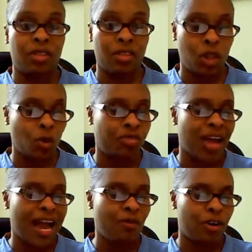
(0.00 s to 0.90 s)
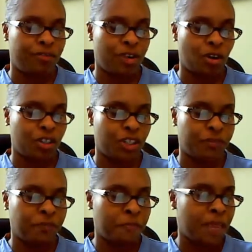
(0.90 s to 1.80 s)
is associated again with
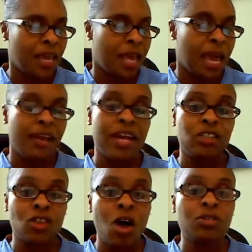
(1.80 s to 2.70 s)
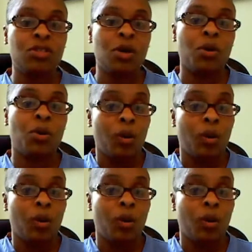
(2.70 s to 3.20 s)
the low thyroid function,